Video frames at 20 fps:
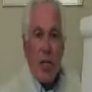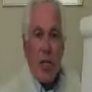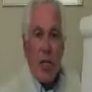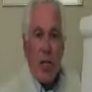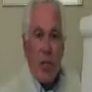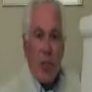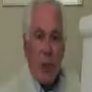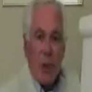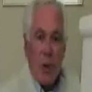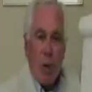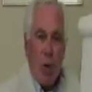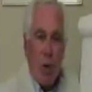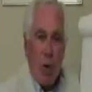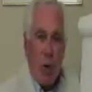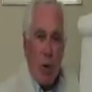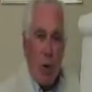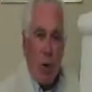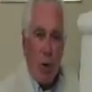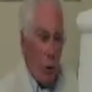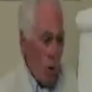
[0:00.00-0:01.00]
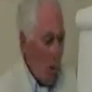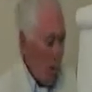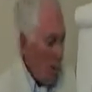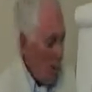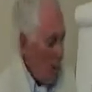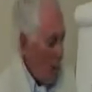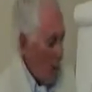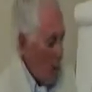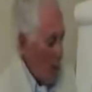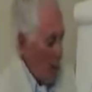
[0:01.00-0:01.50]
is what I
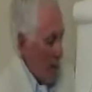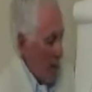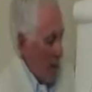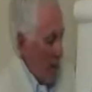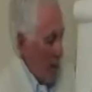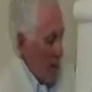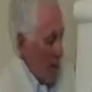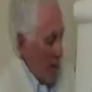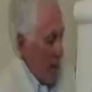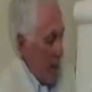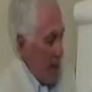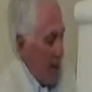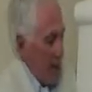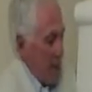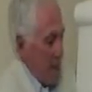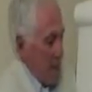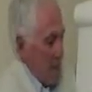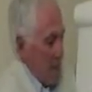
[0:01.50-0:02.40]
call a